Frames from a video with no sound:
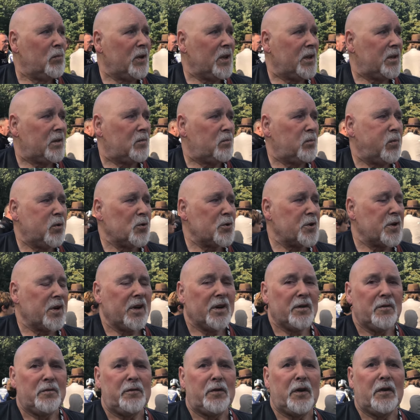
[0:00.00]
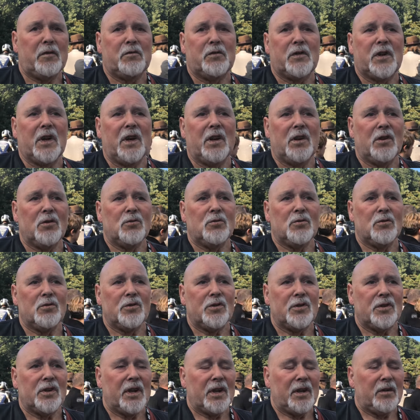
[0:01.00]
but pushing a
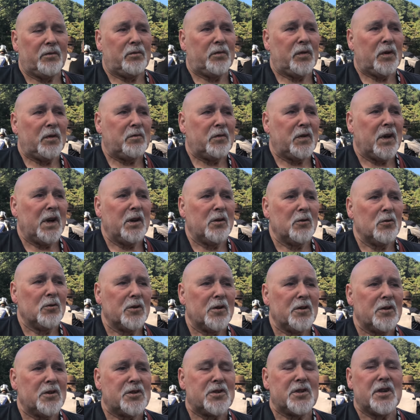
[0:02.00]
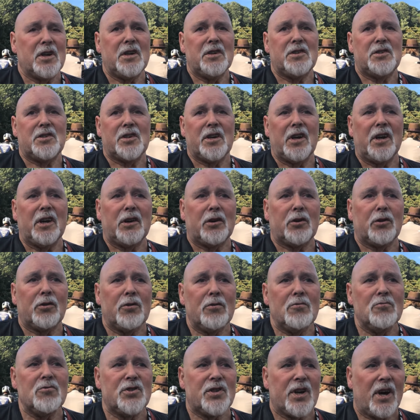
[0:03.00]
1500 cc
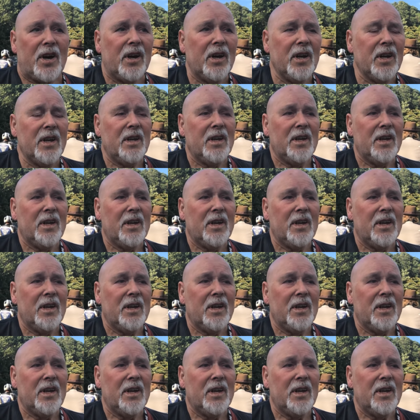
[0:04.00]
cruiser